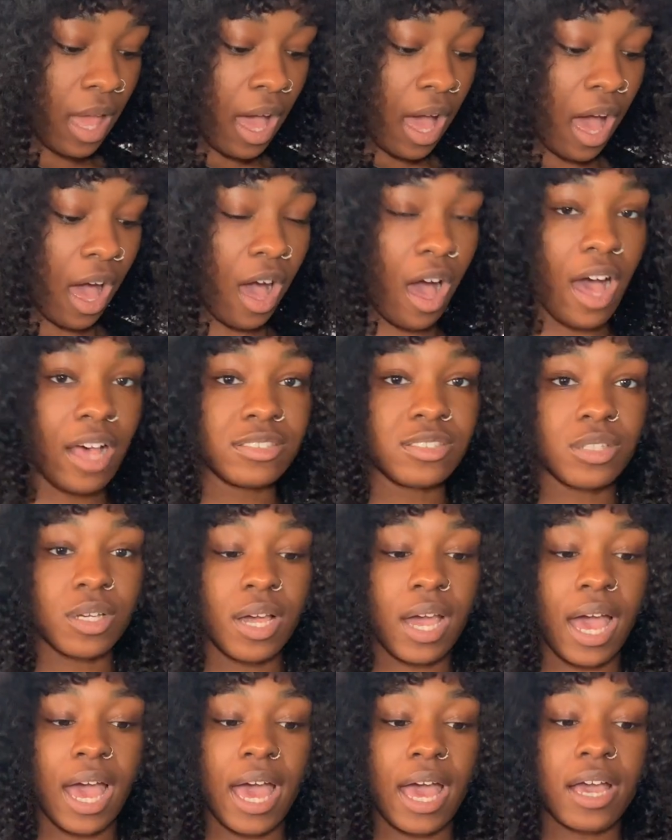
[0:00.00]
I also
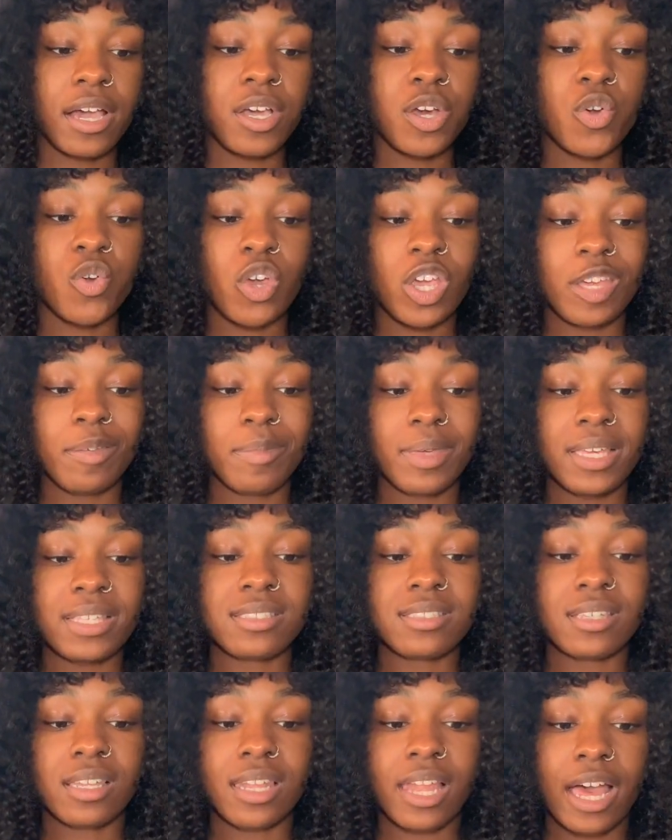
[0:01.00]
got creamy
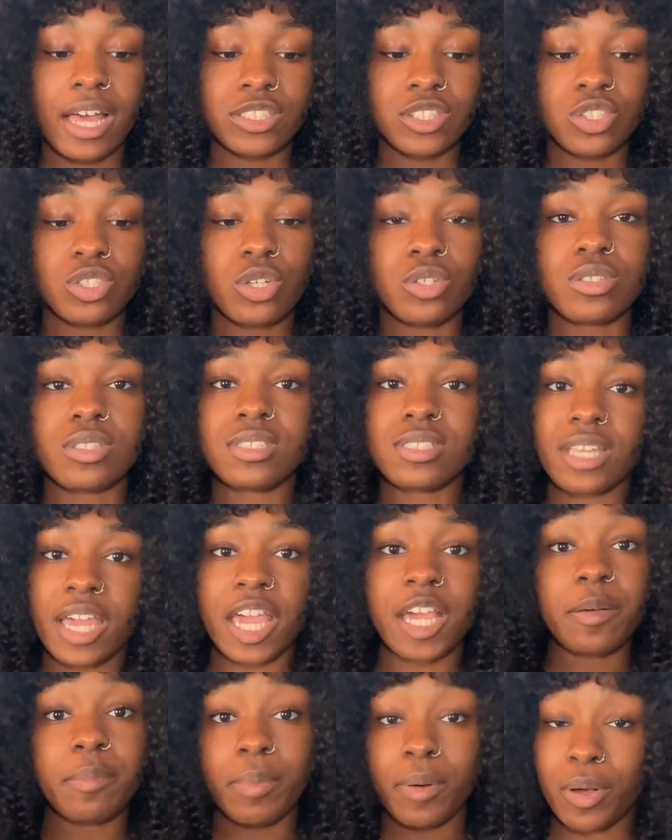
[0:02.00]
cilantro
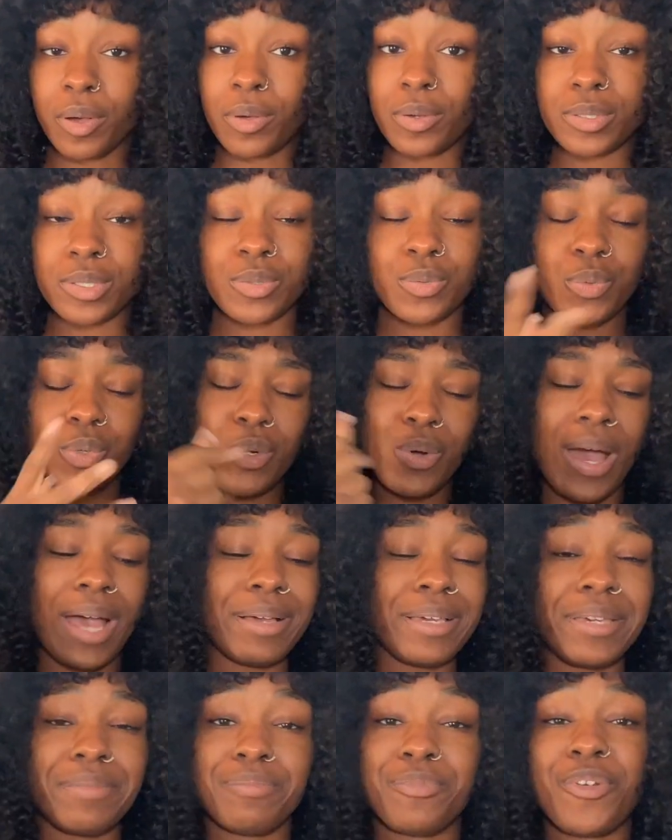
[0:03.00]
steak bowls. Woo,
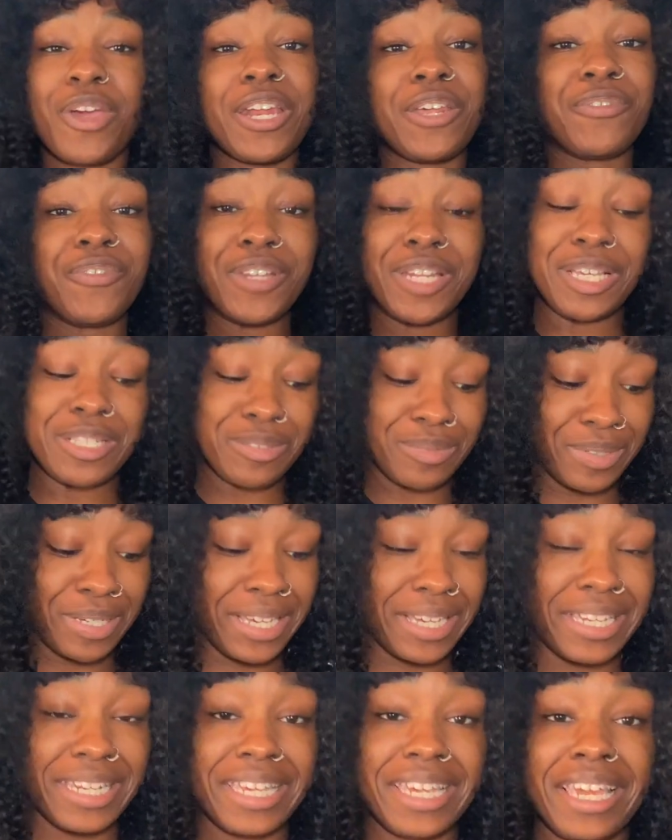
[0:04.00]
I'm ready for this one,
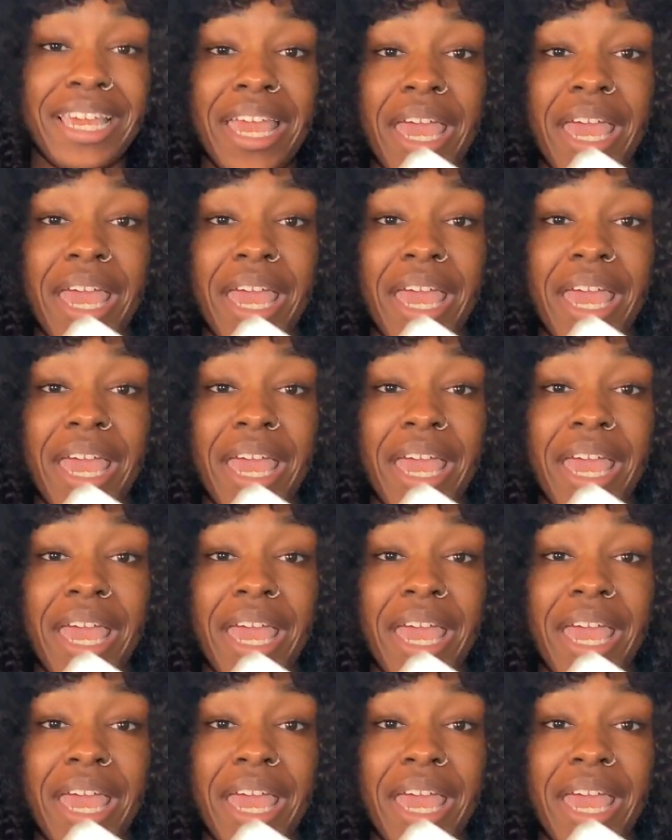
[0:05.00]
honey.